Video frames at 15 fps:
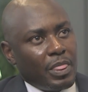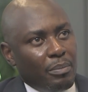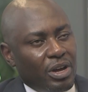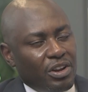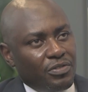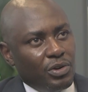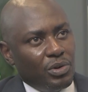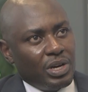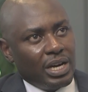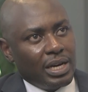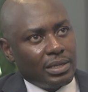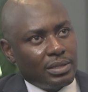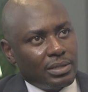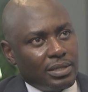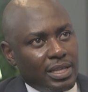But if you look
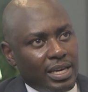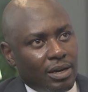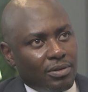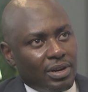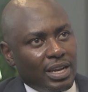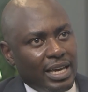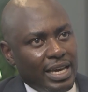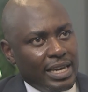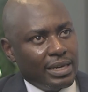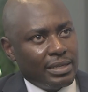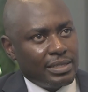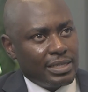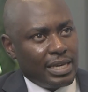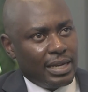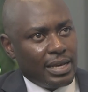at the
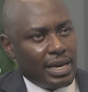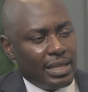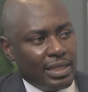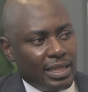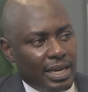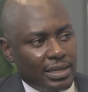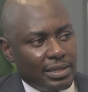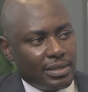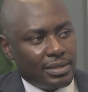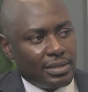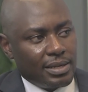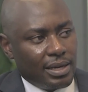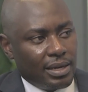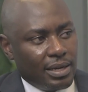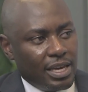outliers, and
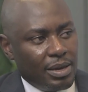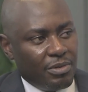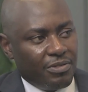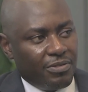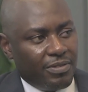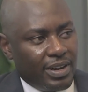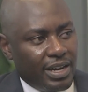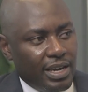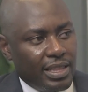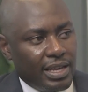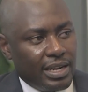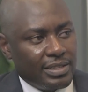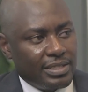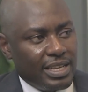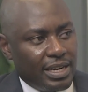that MFI
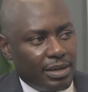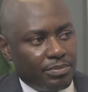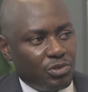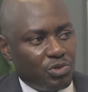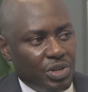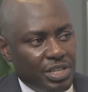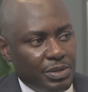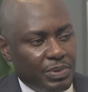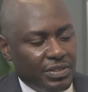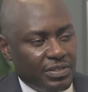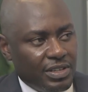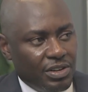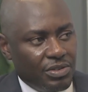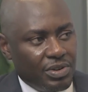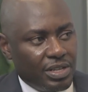that has done up
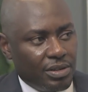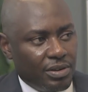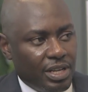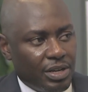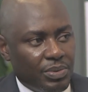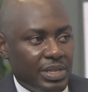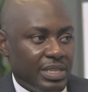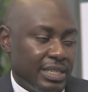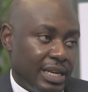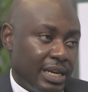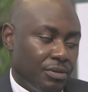20% return on equity is an